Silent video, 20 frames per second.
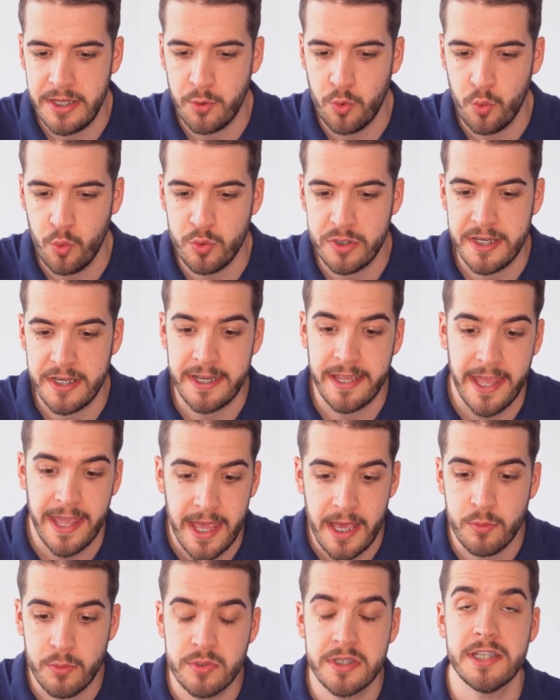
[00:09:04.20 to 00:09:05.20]
called
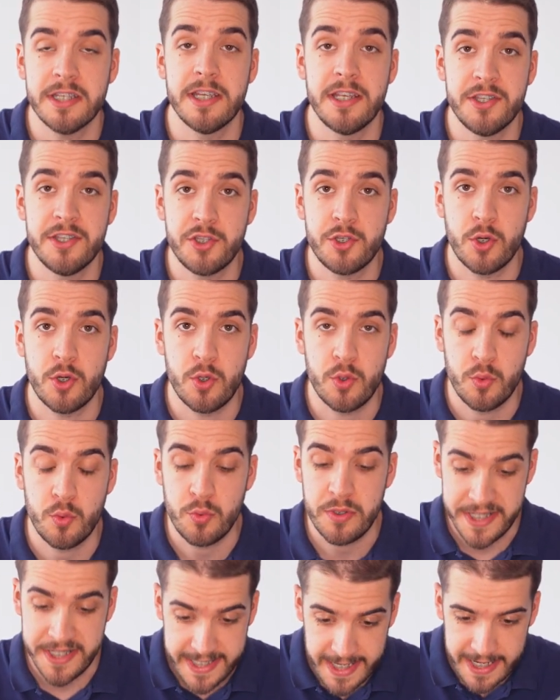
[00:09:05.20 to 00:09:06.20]
Account
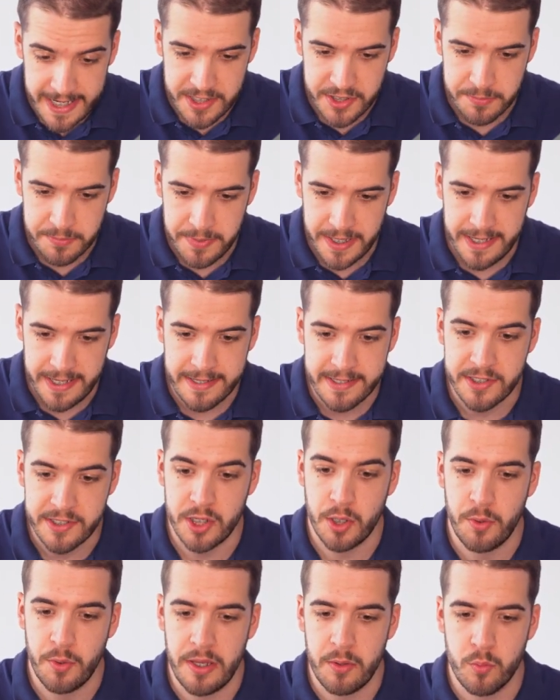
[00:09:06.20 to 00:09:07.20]
External Database.
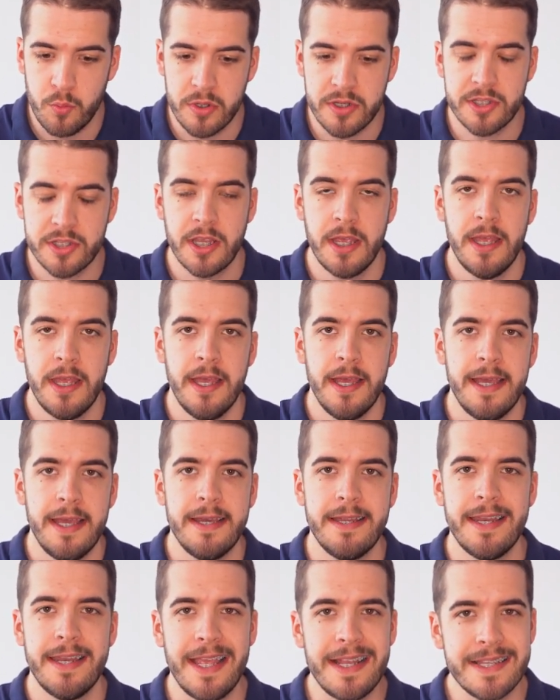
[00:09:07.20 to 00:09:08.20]
So it was
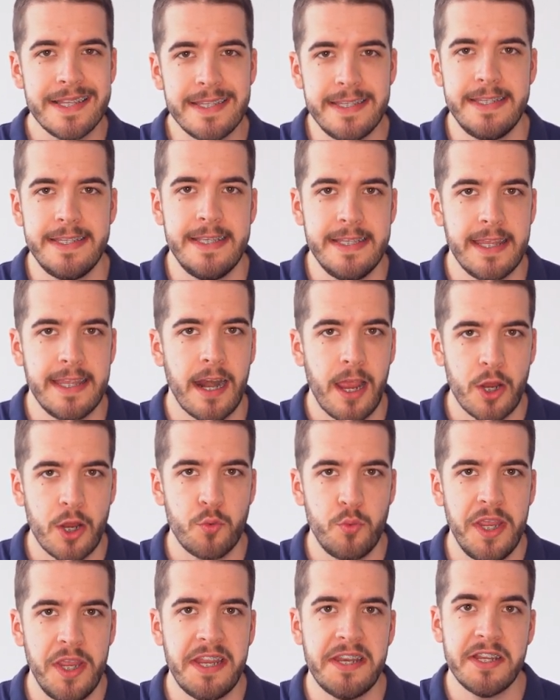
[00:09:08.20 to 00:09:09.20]
an entity that I
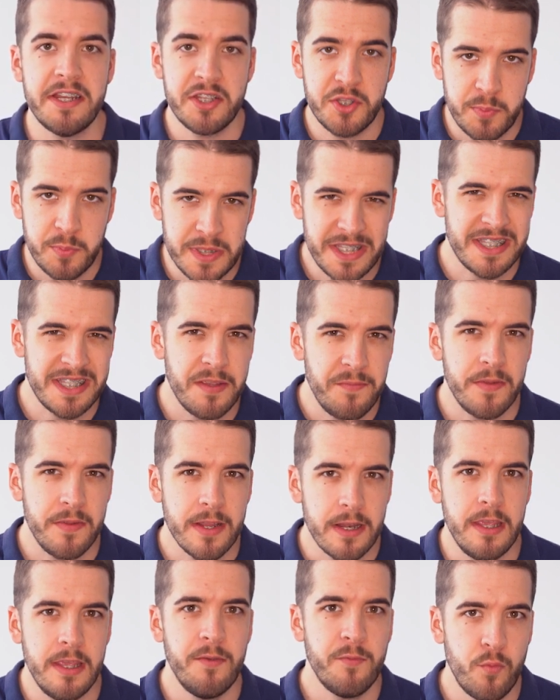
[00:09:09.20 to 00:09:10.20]
created
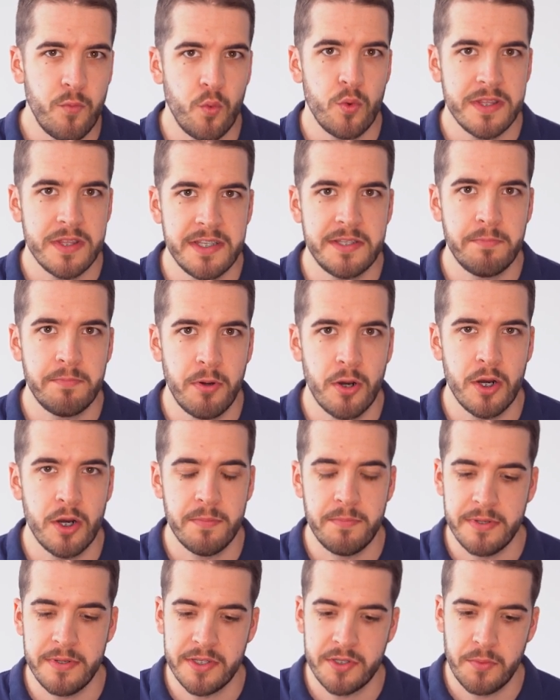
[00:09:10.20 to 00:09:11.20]
specifically for this
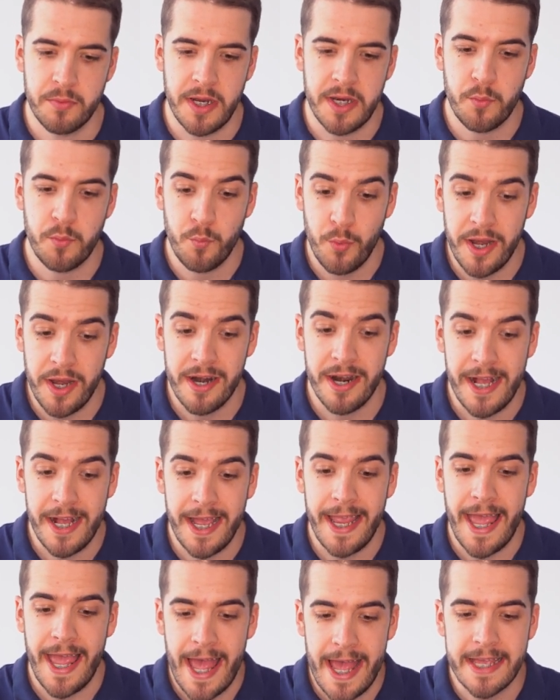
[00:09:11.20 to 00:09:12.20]
purpose, right? Where
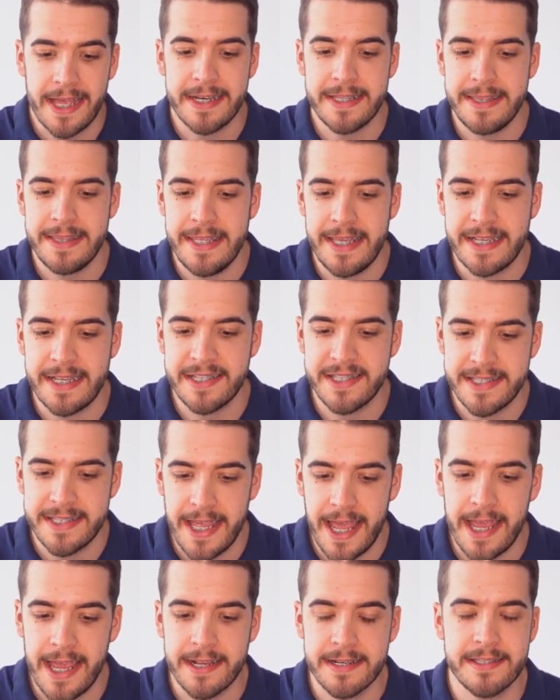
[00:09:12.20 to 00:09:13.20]
I added the
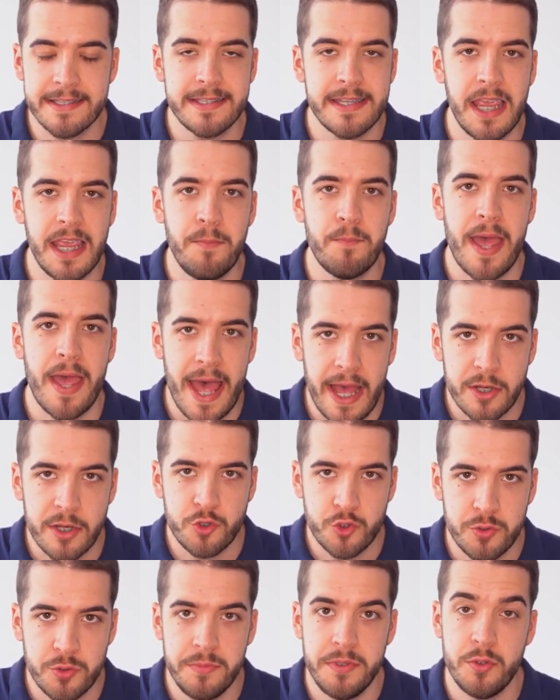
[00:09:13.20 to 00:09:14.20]
exact same
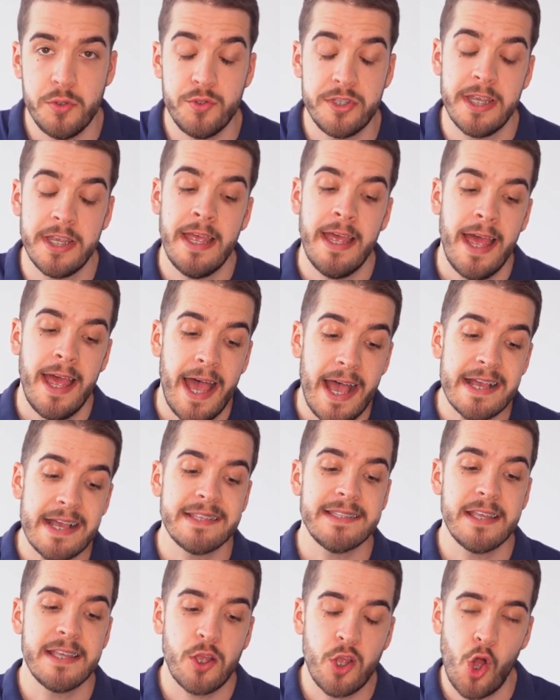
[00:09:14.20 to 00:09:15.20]
attributes
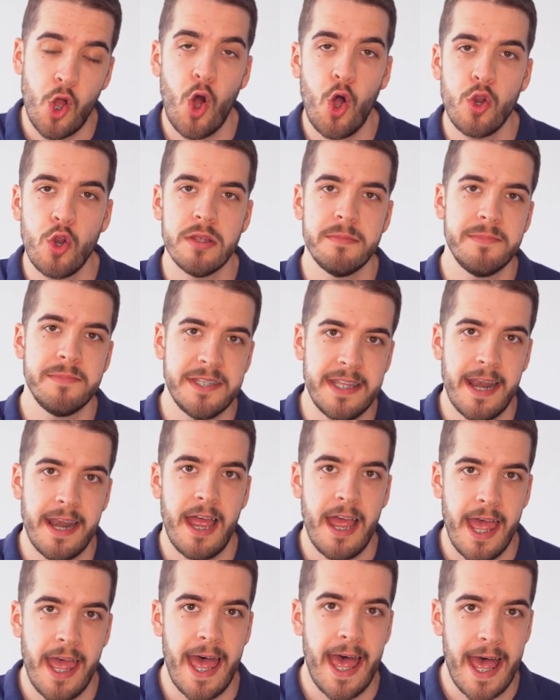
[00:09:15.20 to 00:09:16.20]
as the columns that
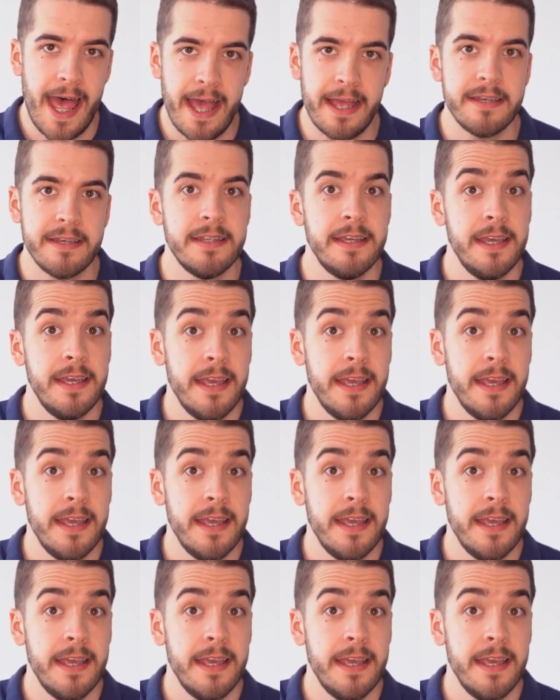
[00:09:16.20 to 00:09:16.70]
I had